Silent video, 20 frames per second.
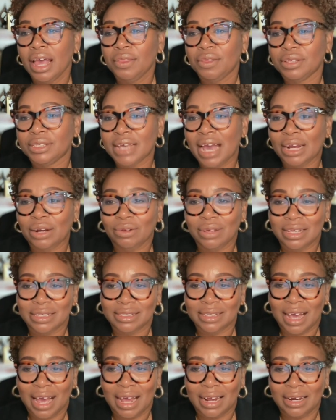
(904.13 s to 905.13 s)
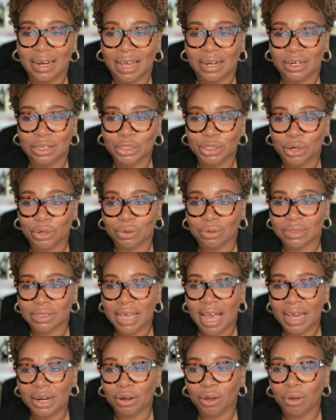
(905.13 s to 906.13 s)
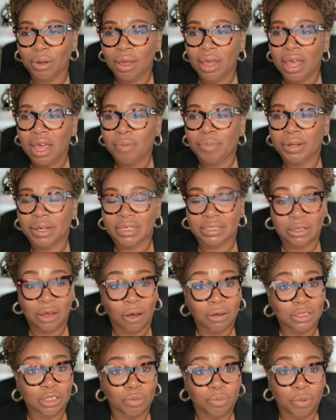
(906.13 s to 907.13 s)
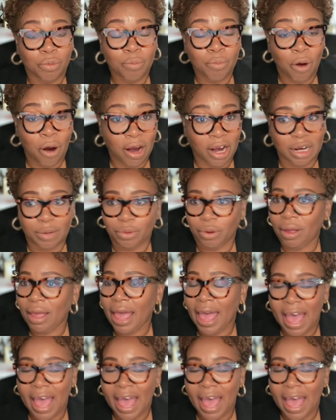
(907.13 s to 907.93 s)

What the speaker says: the title is not an internal title, but it's also marketable.